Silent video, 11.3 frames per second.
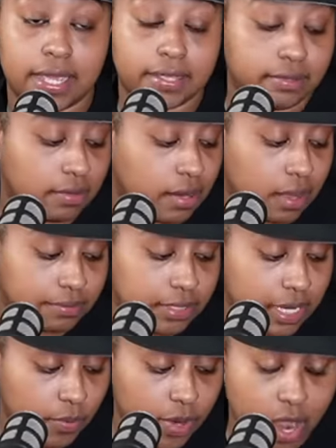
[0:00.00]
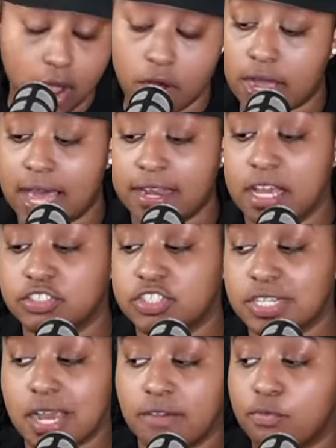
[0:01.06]
You know what I'm saying? We all got our
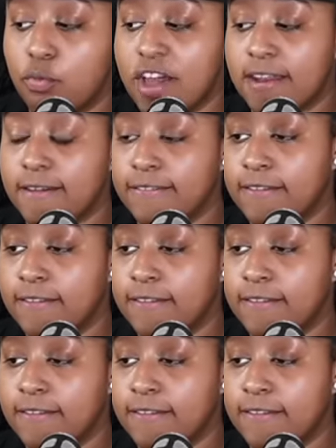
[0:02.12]
stuff. Well, he's with not us.